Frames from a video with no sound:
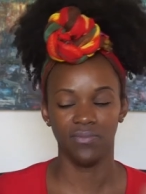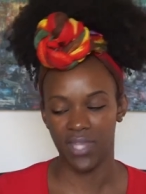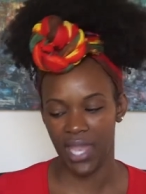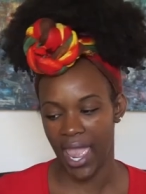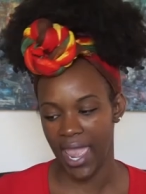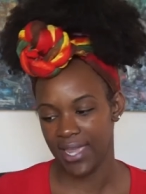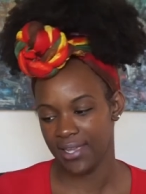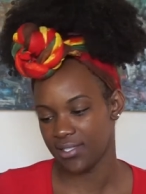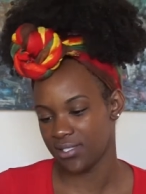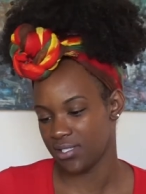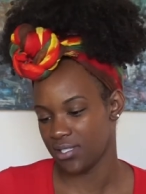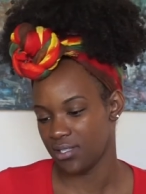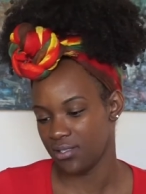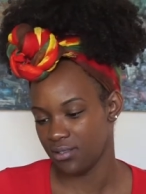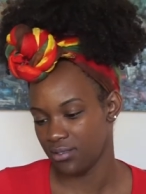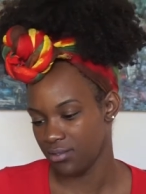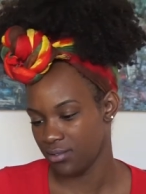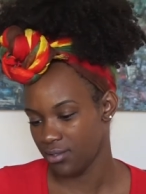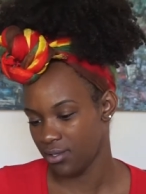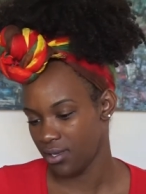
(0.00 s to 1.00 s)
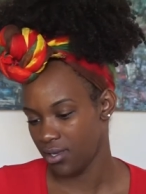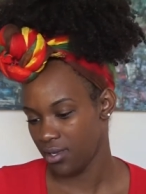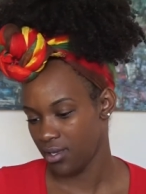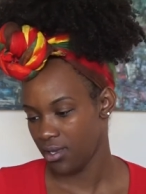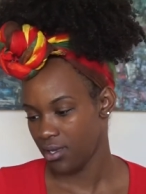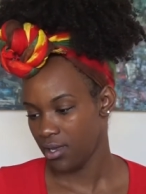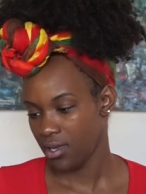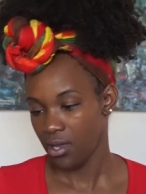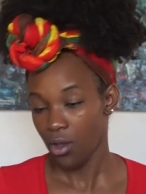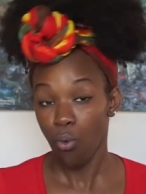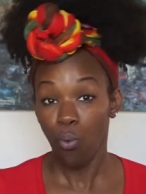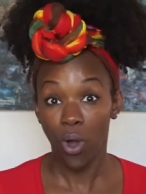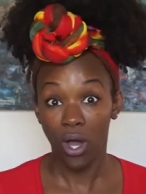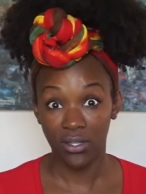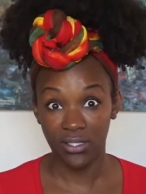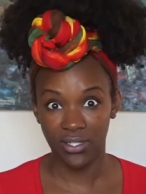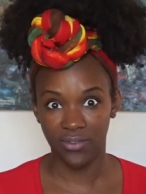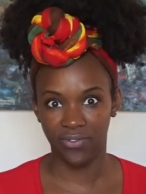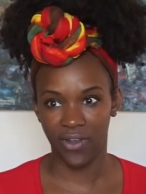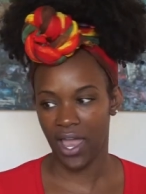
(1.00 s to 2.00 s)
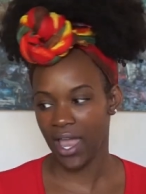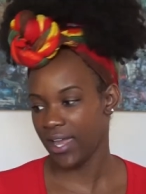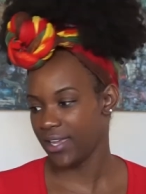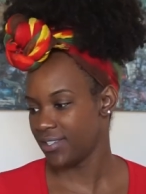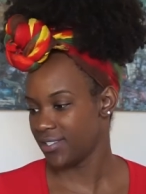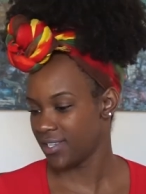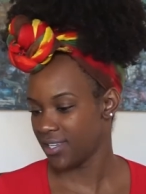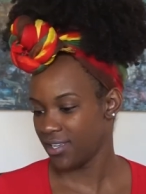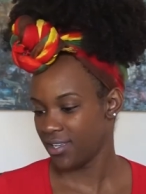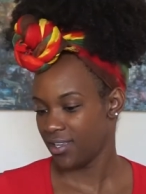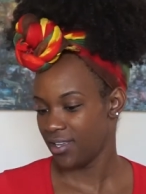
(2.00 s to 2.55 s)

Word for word: nice and well defined.